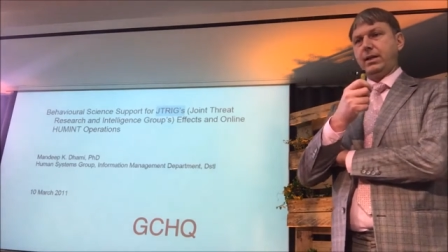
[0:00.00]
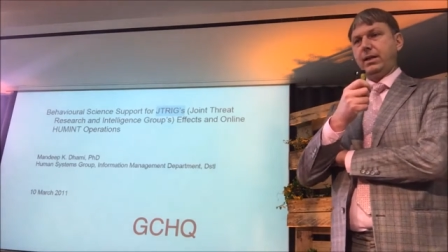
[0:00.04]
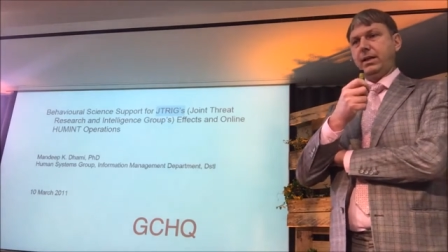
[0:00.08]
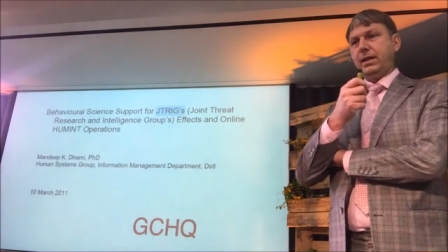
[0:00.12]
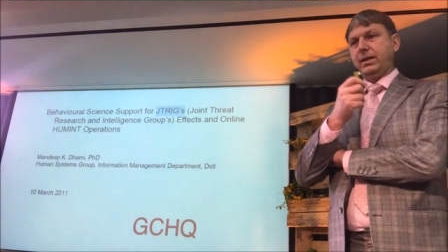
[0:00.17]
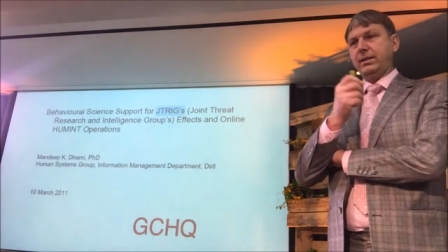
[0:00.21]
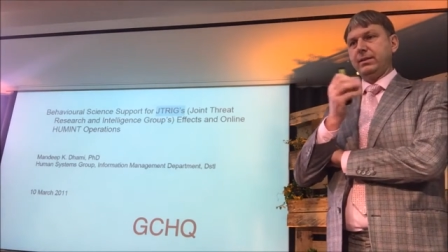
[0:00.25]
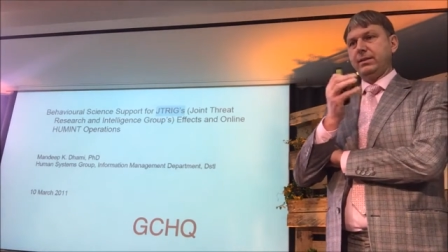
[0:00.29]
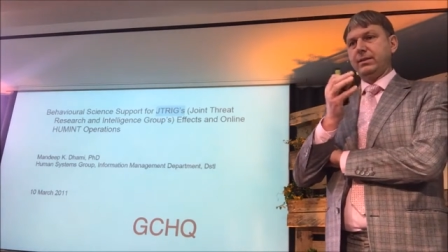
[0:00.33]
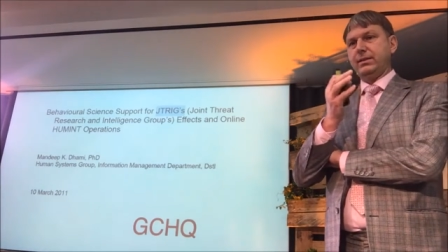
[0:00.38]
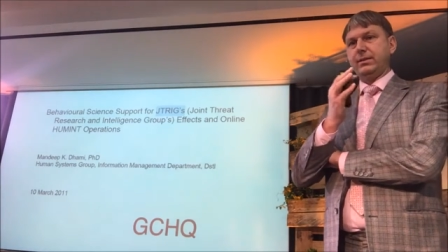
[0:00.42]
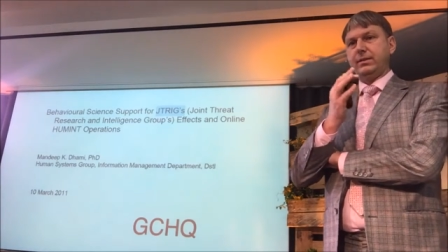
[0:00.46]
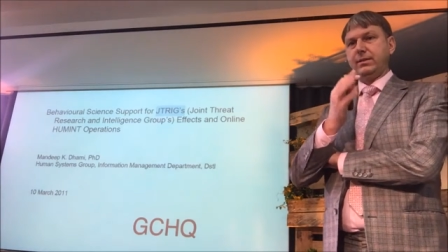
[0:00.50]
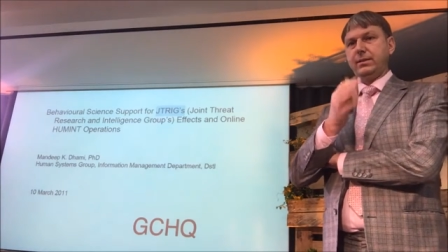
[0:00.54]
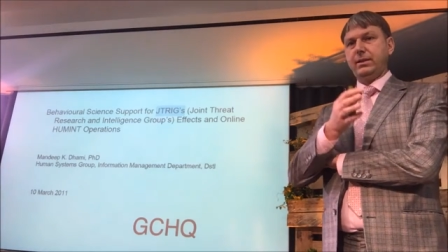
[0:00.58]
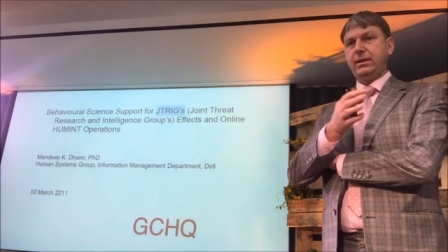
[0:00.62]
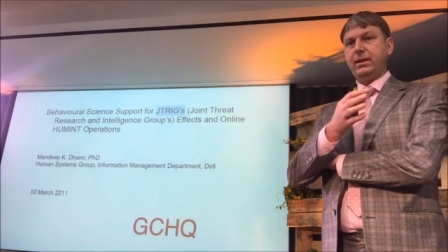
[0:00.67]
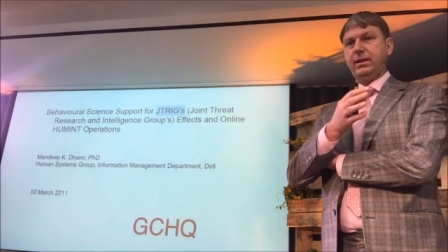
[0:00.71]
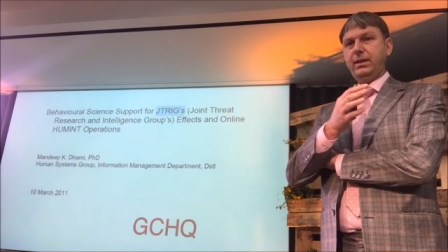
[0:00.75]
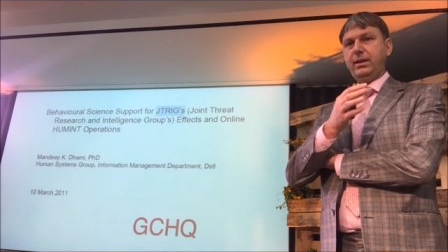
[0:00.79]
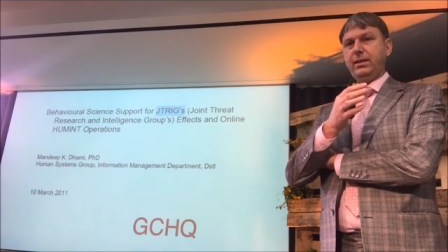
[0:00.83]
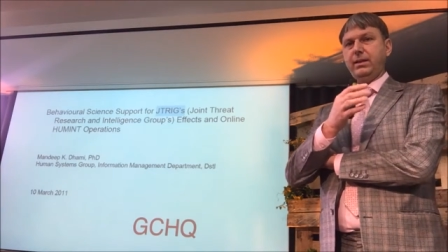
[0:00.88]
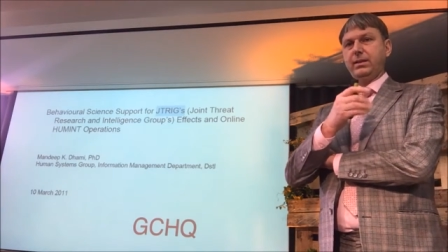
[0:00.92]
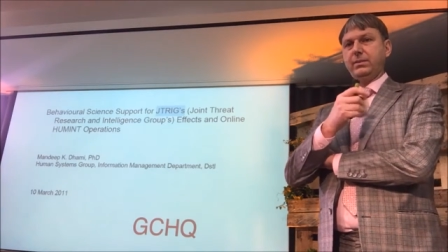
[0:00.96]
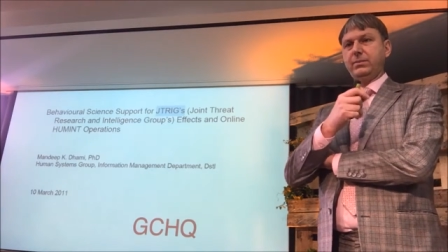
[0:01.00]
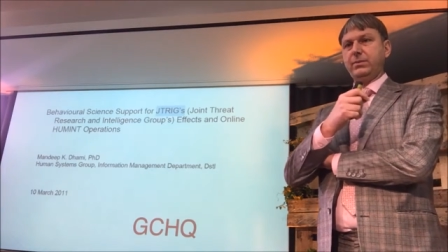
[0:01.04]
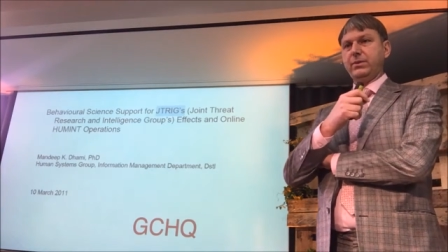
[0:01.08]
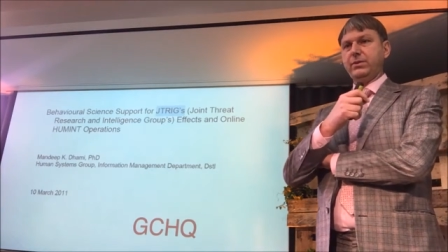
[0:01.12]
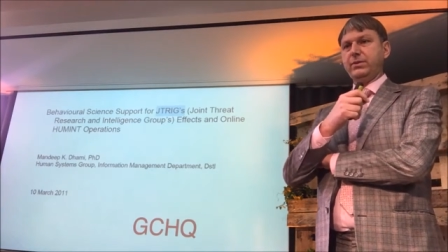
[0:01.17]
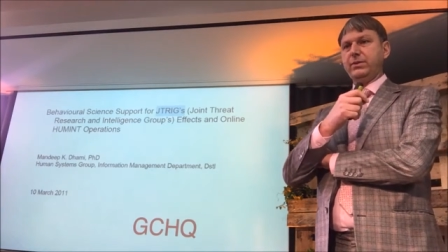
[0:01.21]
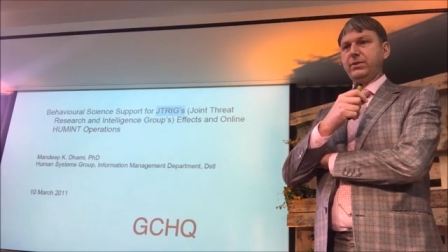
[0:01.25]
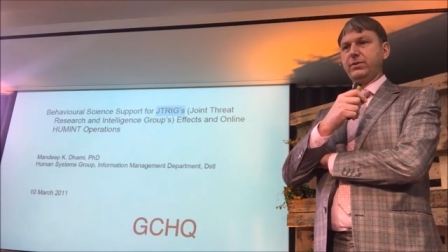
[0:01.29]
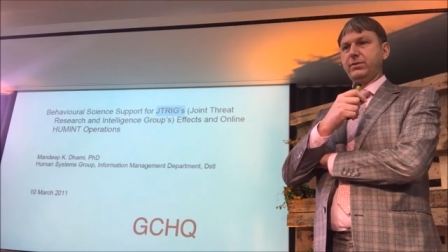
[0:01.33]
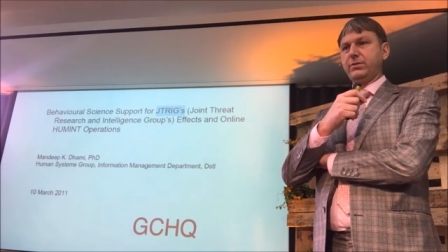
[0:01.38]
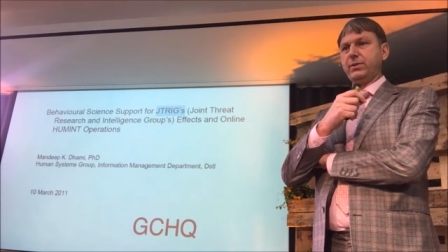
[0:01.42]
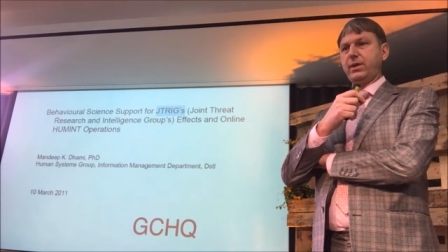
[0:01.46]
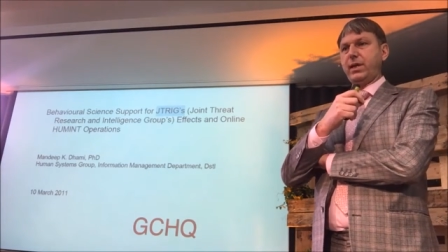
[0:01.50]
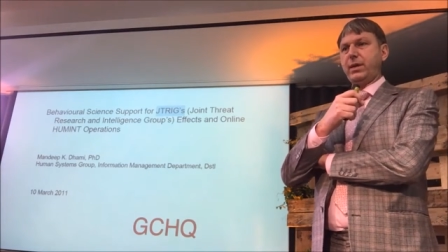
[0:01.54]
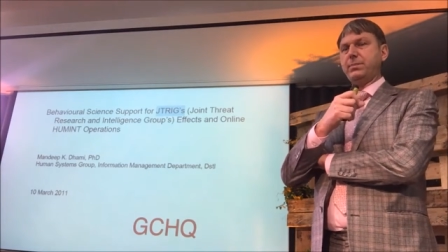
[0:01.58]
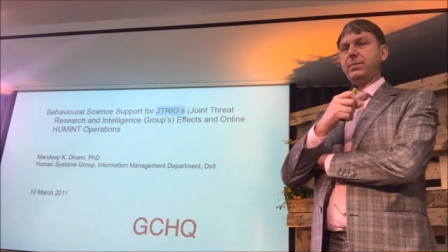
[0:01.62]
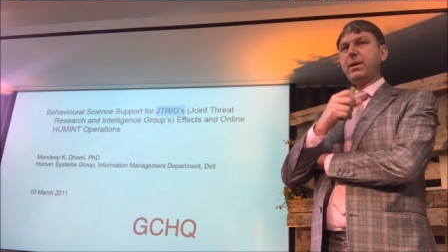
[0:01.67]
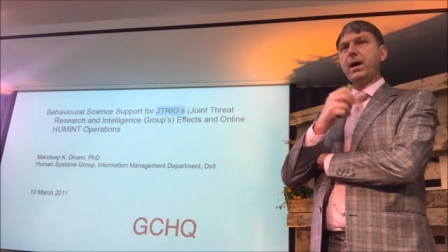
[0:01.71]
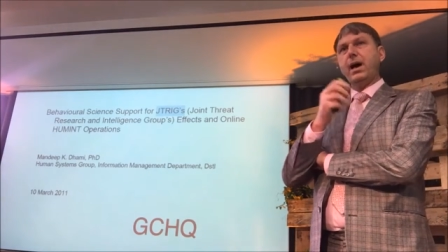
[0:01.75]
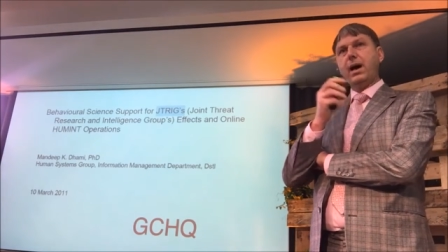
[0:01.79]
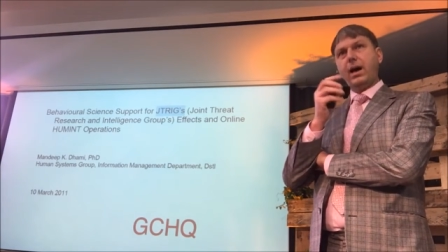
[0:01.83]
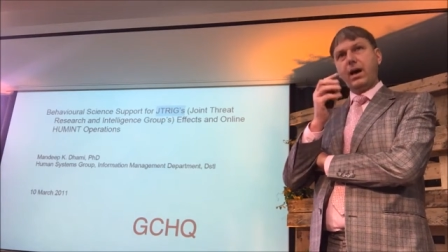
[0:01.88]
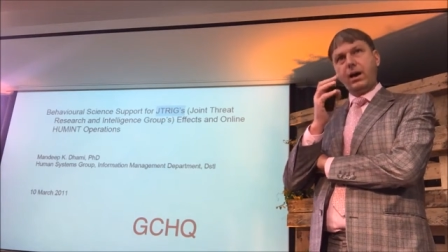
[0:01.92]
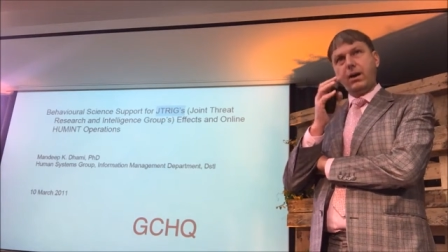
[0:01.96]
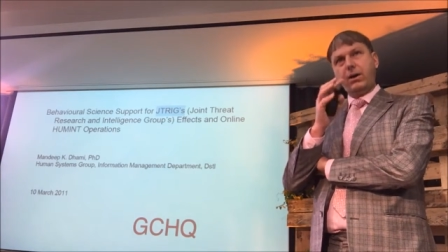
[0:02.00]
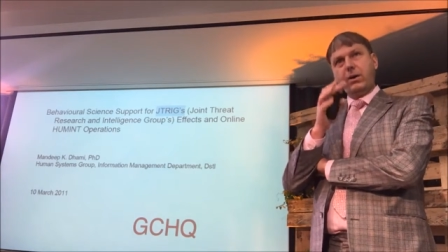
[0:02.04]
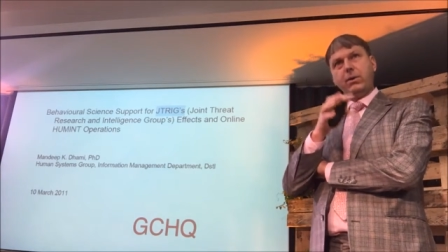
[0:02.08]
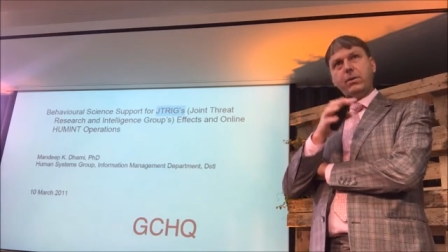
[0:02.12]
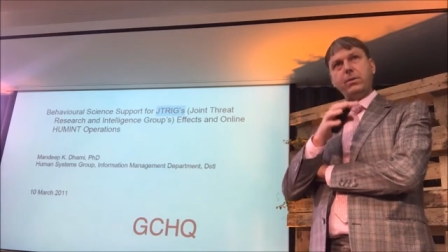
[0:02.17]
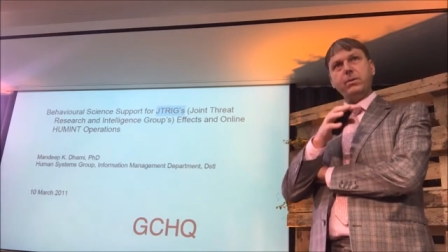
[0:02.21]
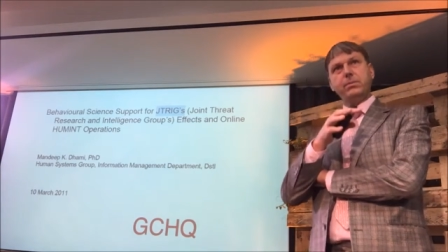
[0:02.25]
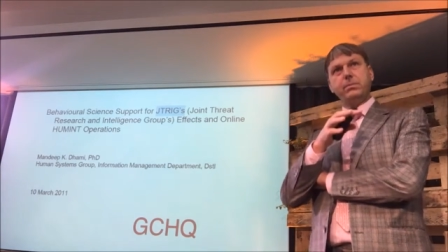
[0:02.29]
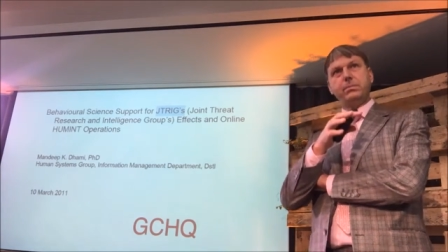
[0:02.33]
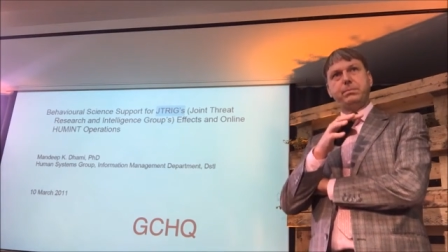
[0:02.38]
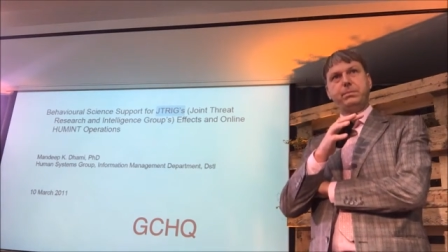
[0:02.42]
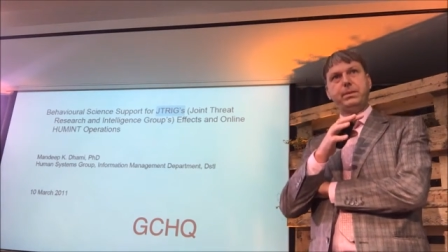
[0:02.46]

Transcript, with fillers: and here it was described how